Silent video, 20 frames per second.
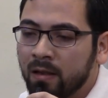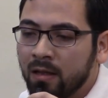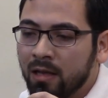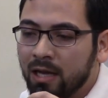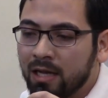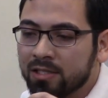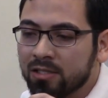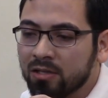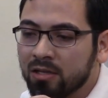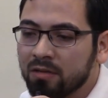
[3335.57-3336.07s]
I
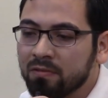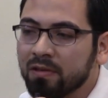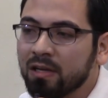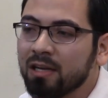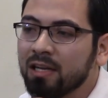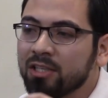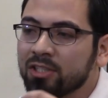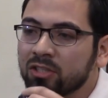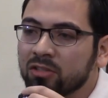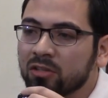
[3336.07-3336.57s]
took a
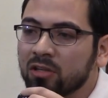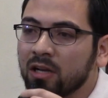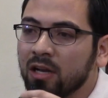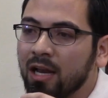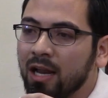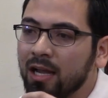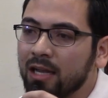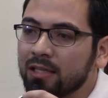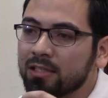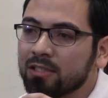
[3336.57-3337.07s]
religion
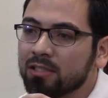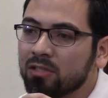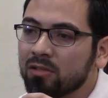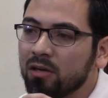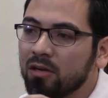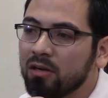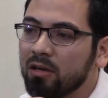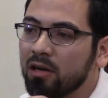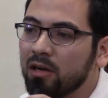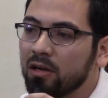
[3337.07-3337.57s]
class to
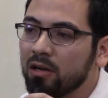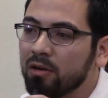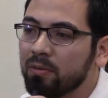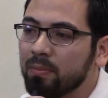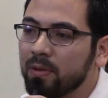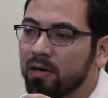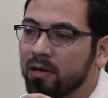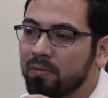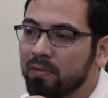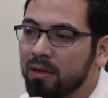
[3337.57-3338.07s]
learn a little
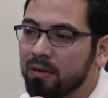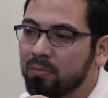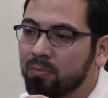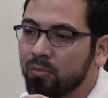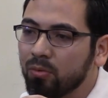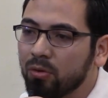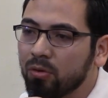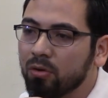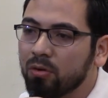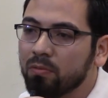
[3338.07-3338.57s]
bit about
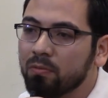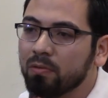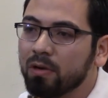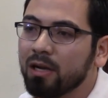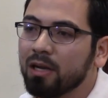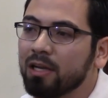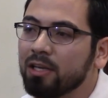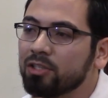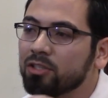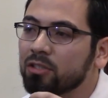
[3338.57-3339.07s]
more
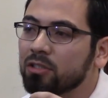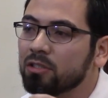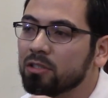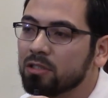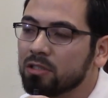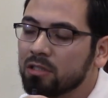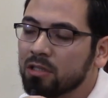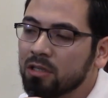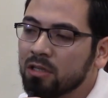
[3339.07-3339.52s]
religions